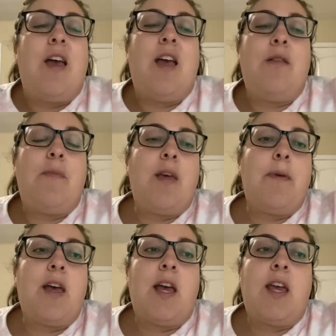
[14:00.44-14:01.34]
And
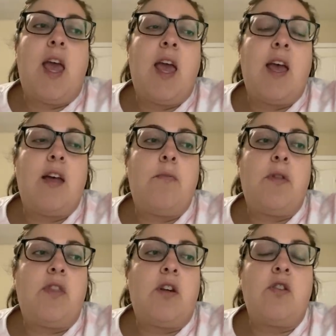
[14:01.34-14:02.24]
maybe I can,
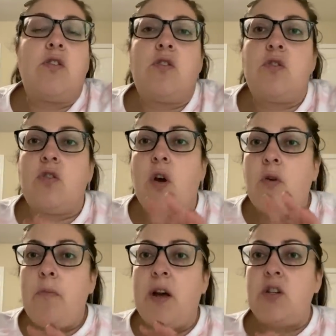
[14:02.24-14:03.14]
but there's
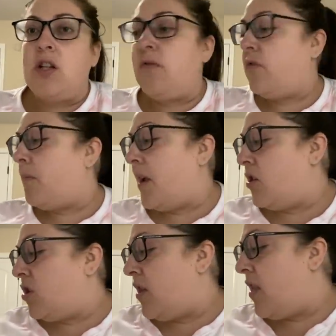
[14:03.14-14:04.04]
so much
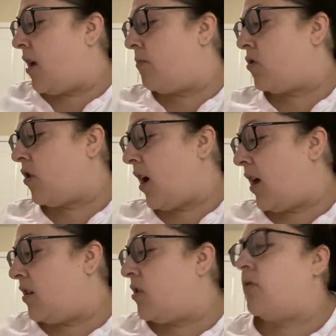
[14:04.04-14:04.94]
information that I'm
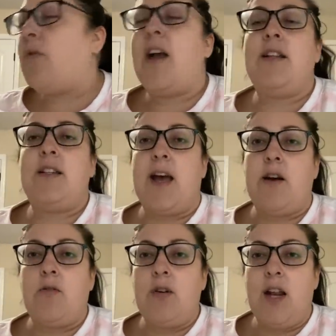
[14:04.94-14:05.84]
trying to write
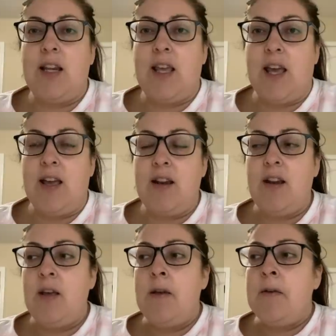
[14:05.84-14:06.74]
down and
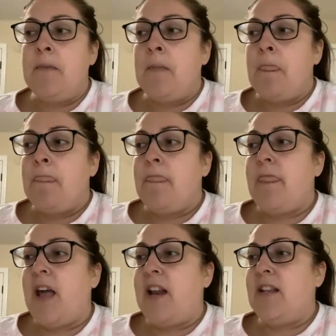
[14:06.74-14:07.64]
get
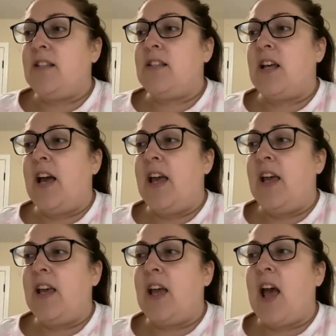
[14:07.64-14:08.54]
that it's
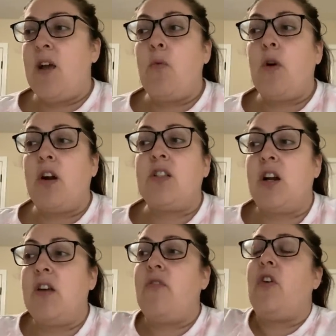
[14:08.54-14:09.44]
like I worked
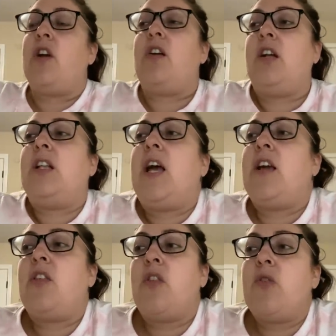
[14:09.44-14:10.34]
on it for a good
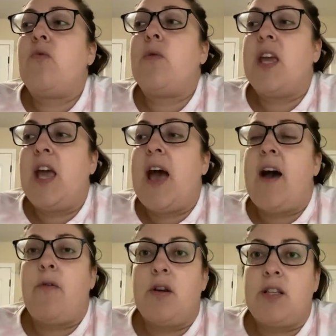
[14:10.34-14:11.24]
like three
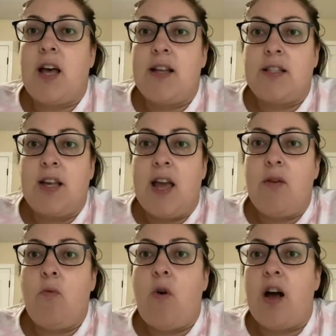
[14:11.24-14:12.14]
hours last
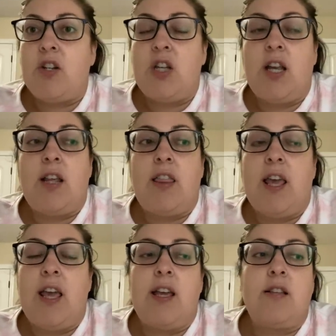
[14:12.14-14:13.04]
night, watching
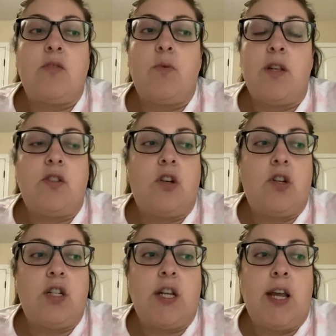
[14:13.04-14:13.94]
things,
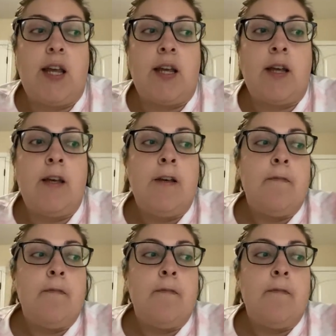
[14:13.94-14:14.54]
researching,